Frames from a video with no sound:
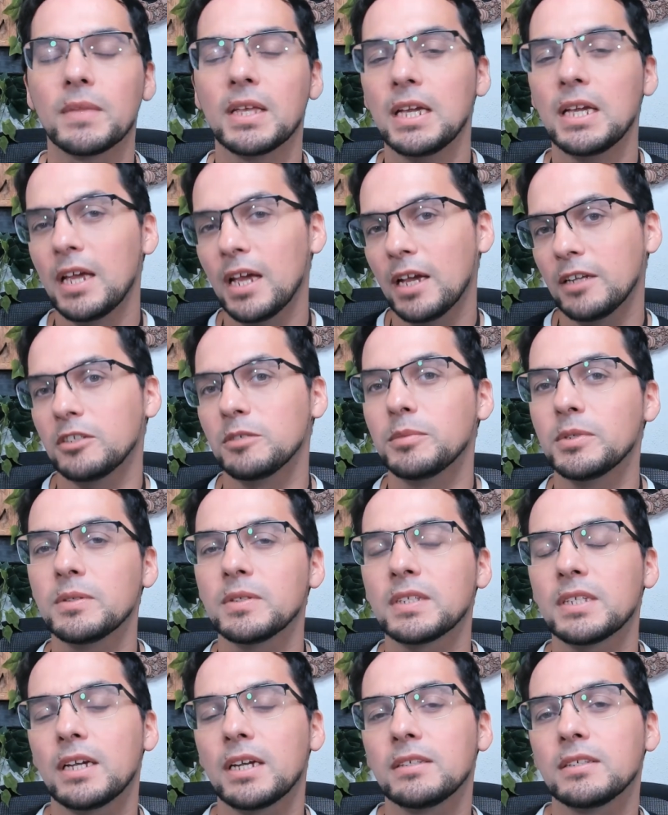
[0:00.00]
And your moon
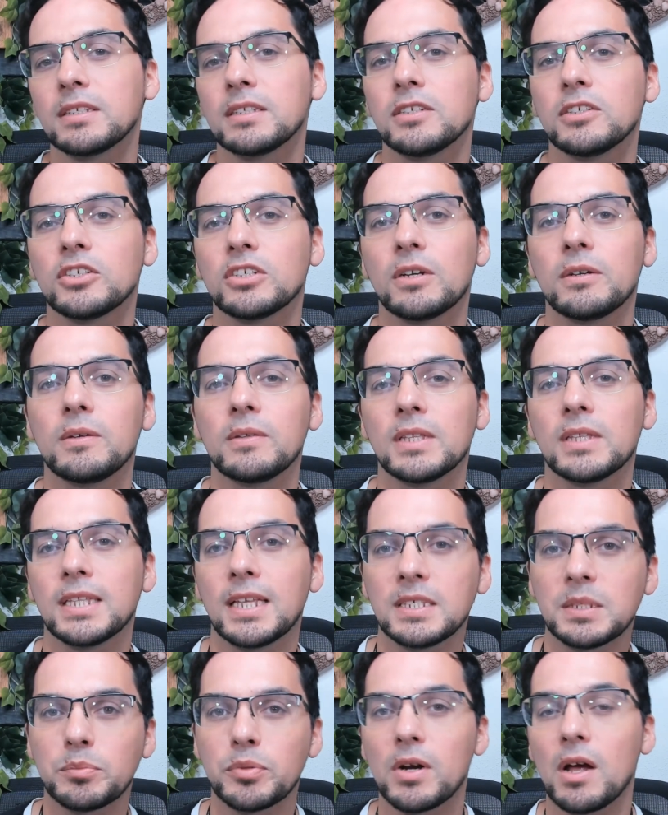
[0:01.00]
sign is going to show you the less
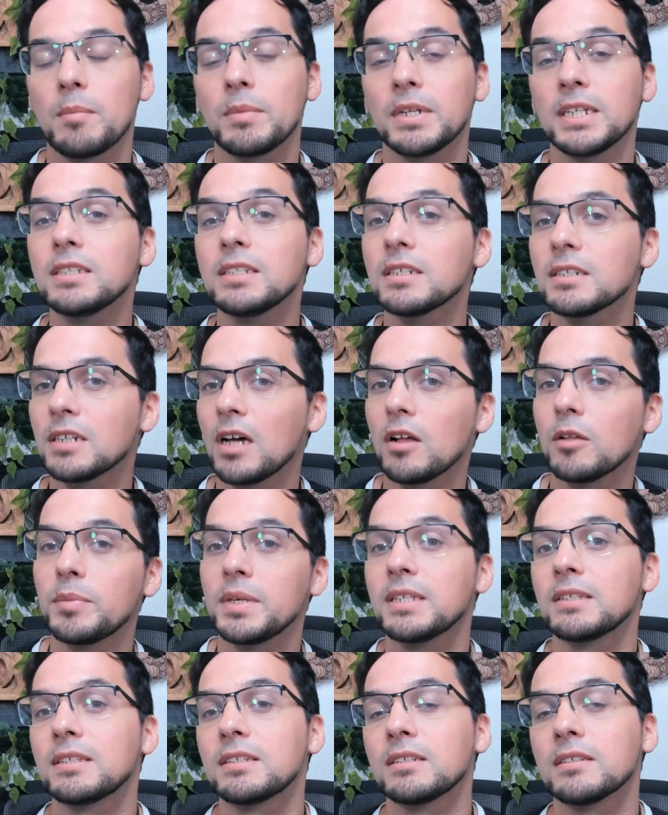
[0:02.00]
prominent, albeit
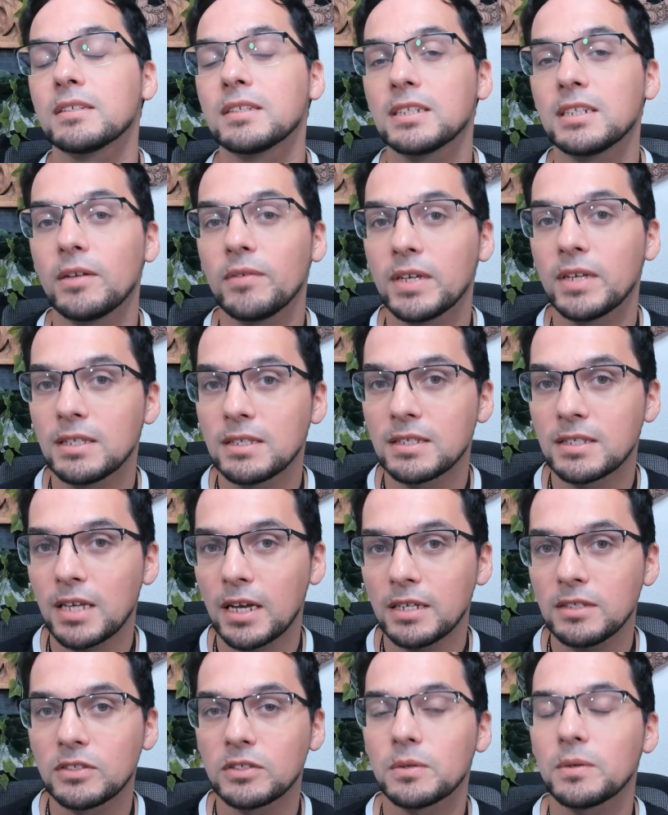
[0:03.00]
still significant, side
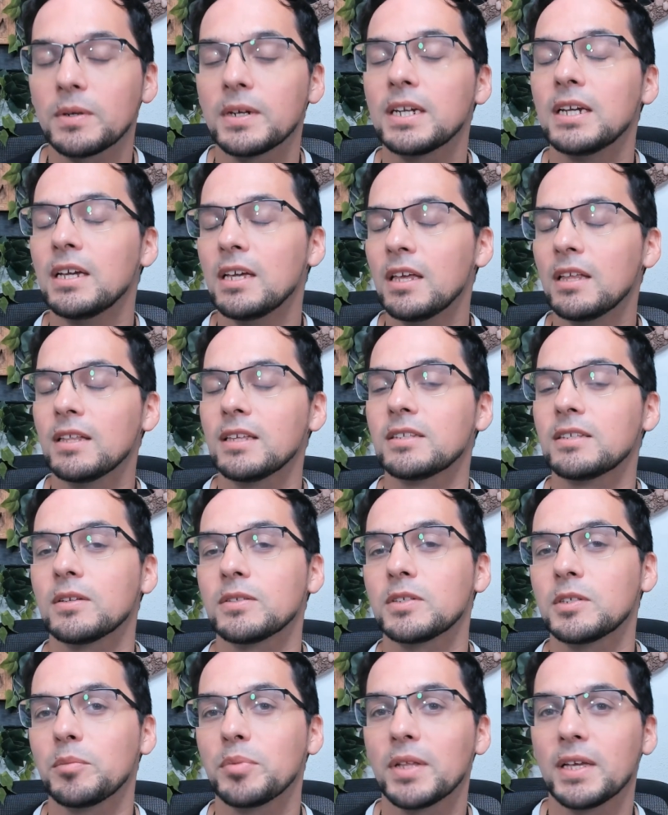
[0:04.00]
story that's also
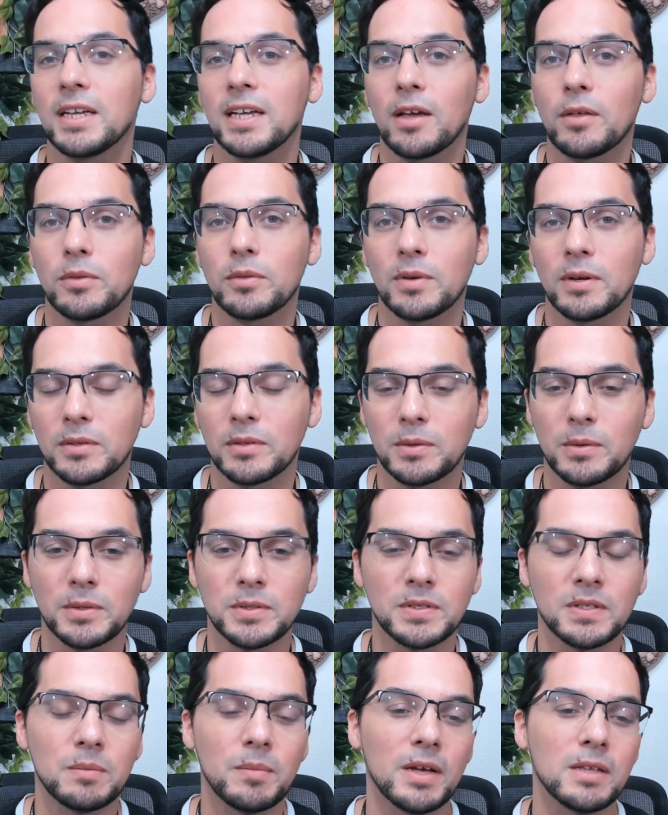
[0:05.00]
playing out throughout the course of the
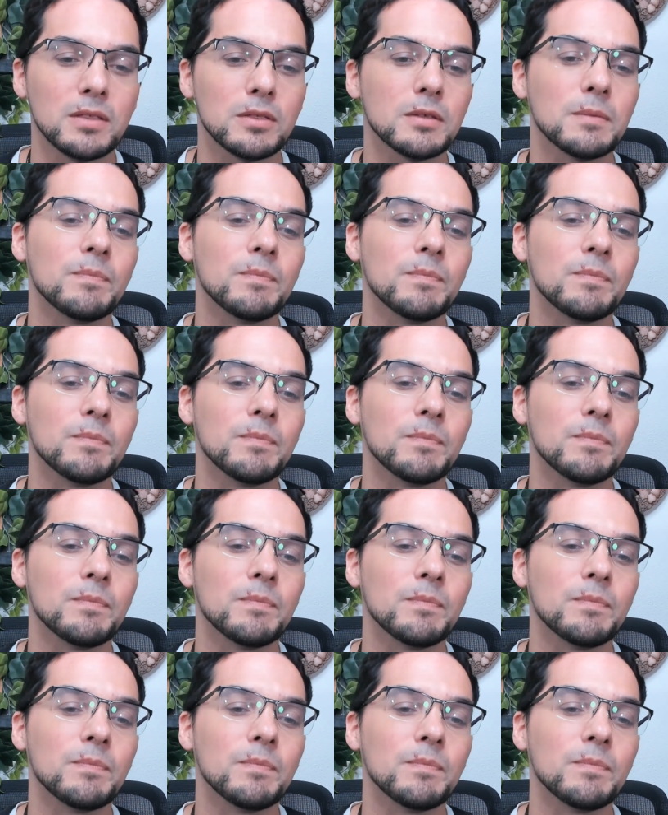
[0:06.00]
month.